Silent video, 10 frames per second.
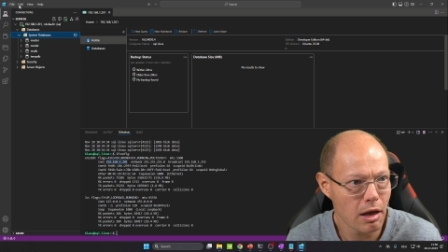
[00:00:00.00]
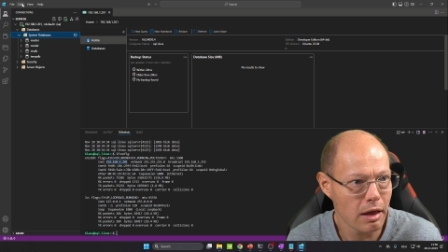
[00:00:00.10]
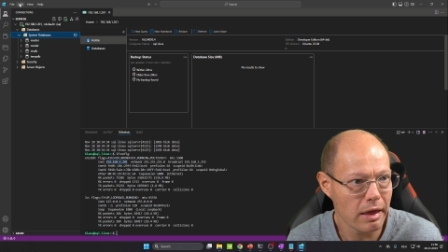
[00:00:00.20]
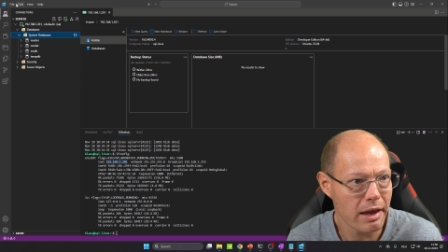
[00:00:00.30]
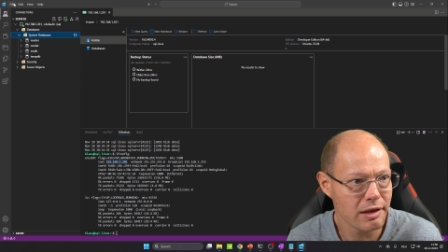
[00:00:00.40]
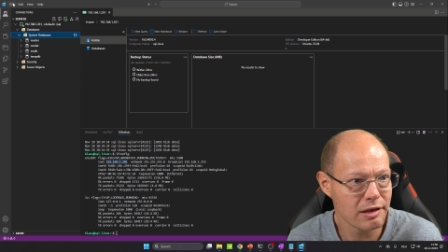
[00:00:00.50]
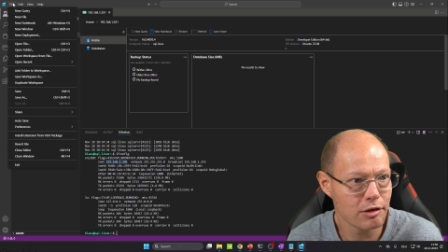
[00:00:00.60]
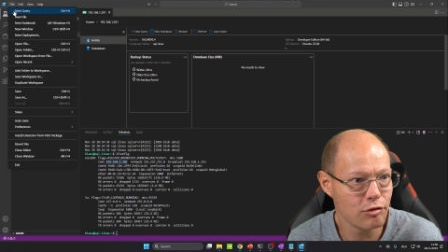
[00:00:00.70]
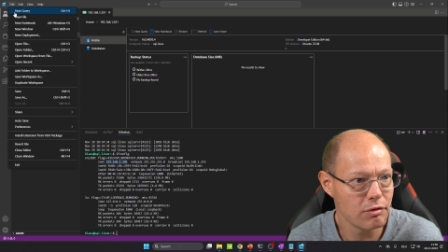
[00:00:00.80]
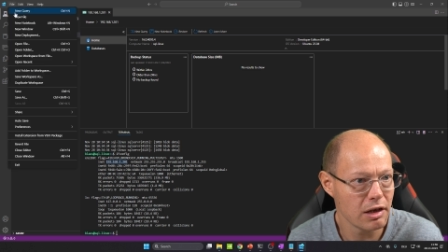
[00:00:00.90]
Let's
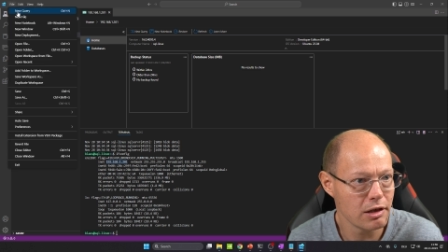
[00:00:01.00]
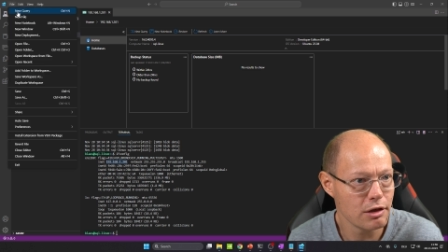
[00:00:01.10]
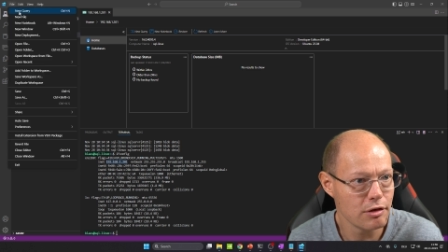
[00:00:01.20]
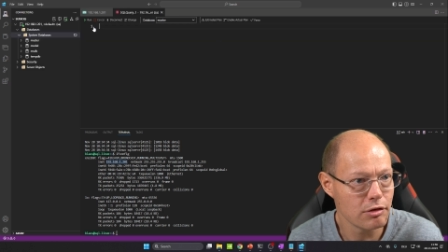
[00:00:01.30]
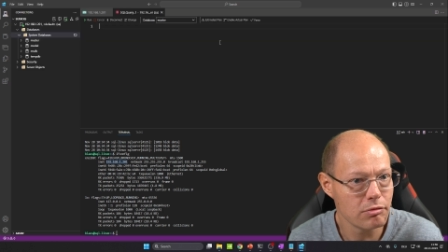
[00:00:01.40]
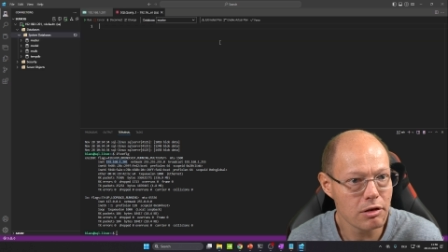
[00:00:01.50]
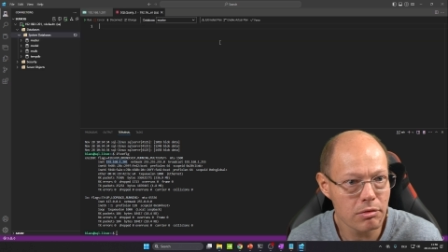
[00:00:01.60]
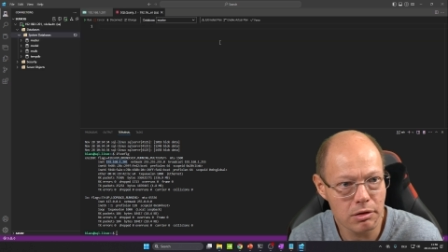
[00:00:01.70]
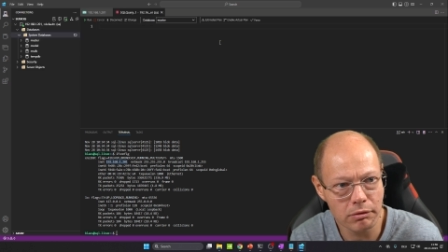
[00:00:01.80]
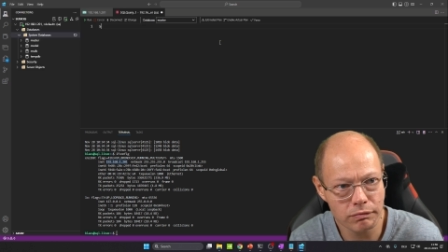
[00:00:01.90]
create a new
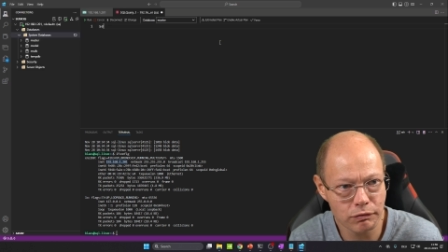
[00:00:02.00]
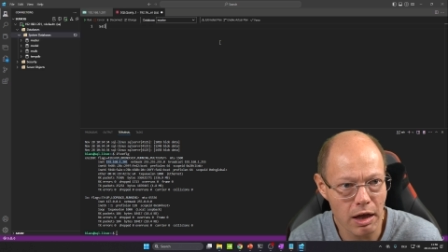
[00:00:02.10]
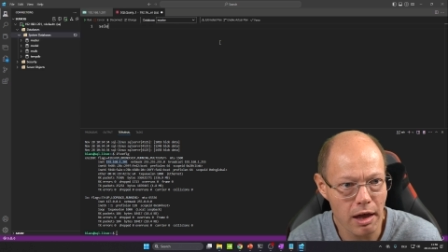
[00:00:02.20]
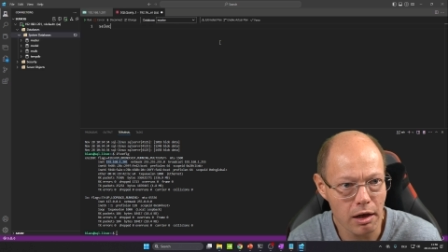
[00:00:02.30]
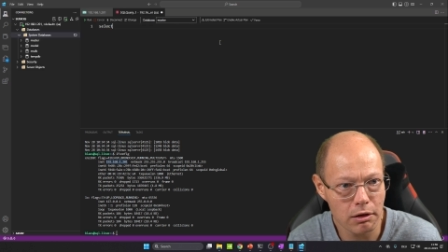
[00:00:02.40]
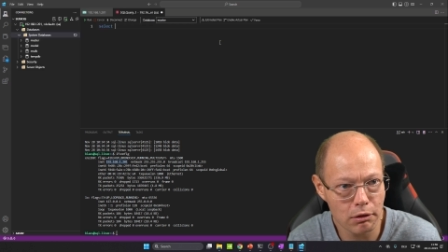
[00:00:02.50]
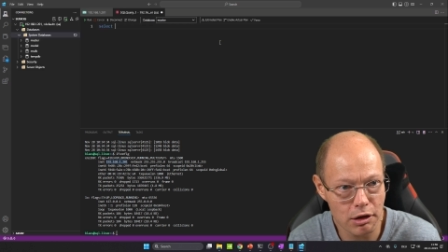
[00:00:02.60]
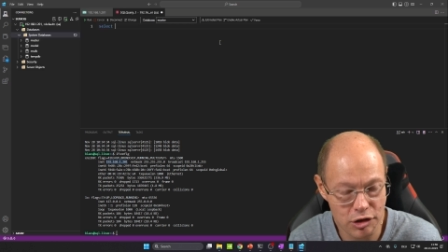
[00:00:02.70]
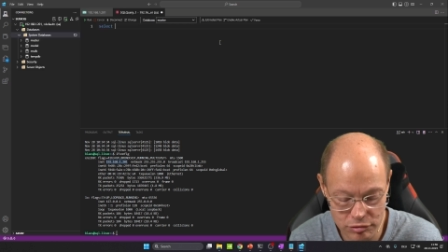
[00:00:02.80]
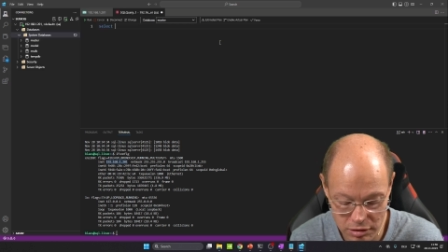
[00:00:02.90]
query and
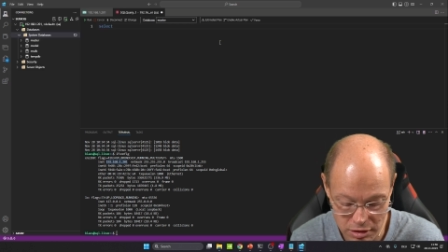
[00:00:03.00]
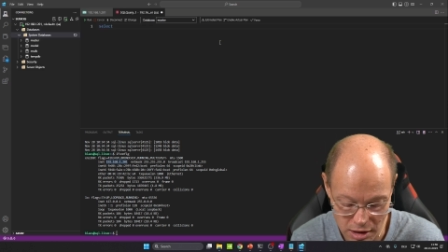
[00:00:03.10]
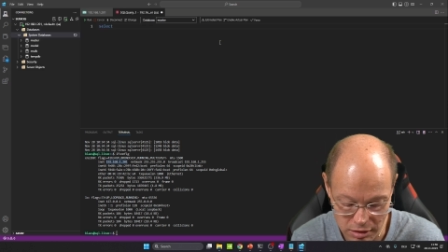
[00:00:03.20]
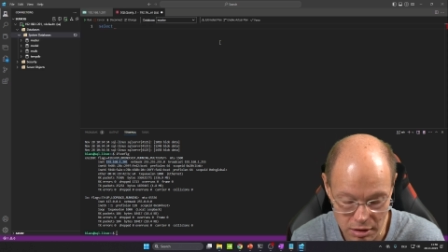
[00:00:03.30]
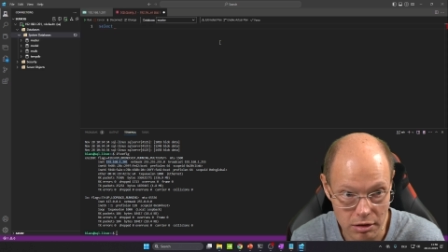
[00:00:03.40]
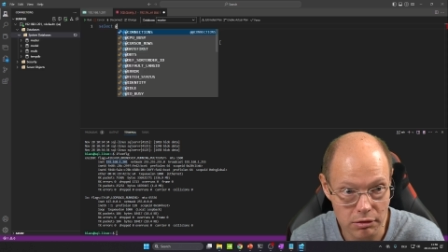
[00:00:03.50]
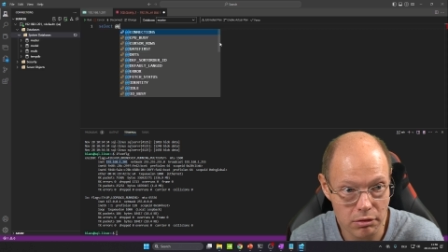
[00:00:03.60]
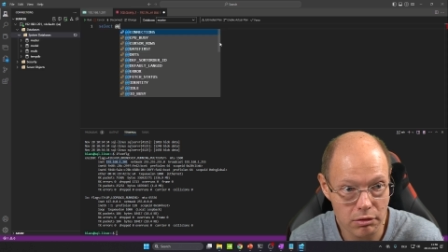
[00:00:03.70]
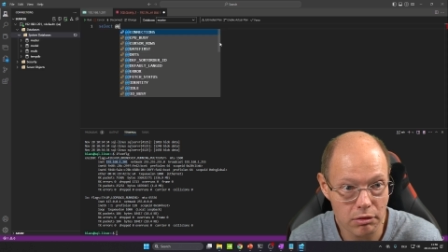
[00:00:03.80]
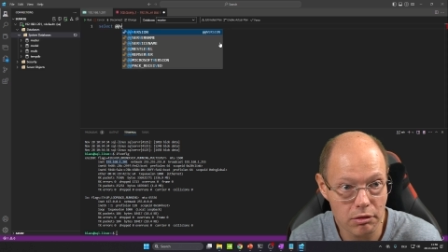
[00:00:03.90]
let's do an add
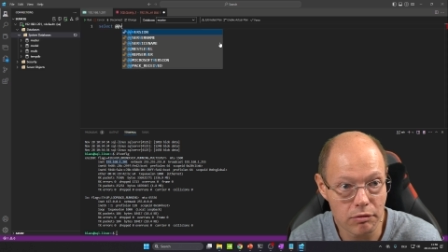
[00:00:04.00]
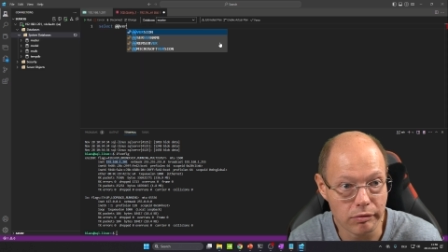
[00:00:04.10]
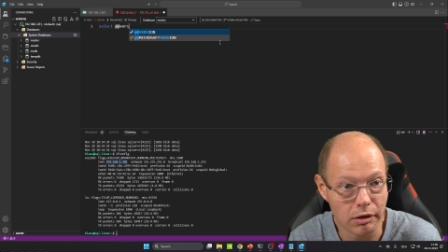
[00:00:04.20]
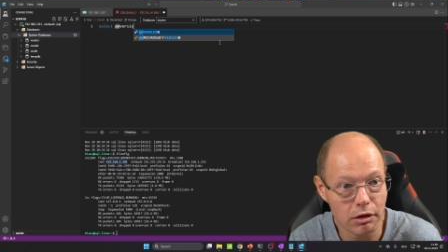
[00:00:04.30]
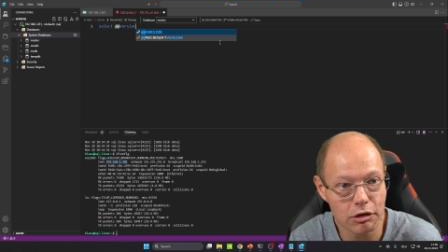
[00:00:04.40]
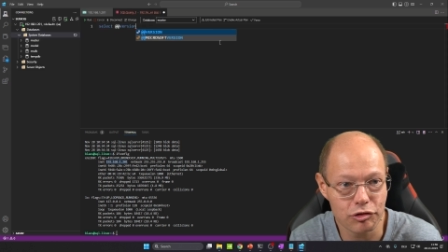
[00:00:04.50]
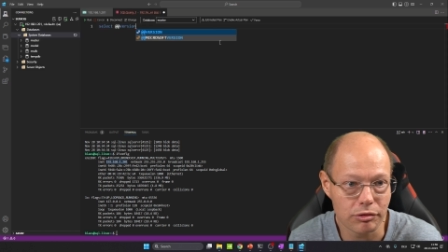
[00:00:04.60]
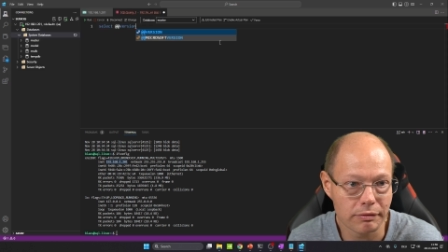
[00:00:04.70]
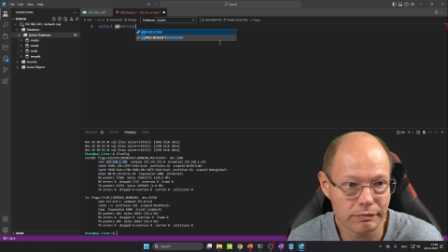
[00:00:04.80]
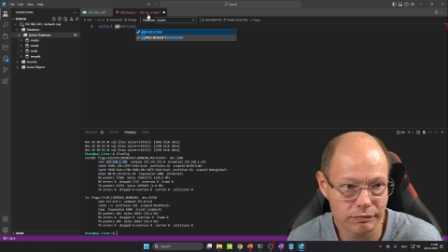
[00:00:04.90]
version.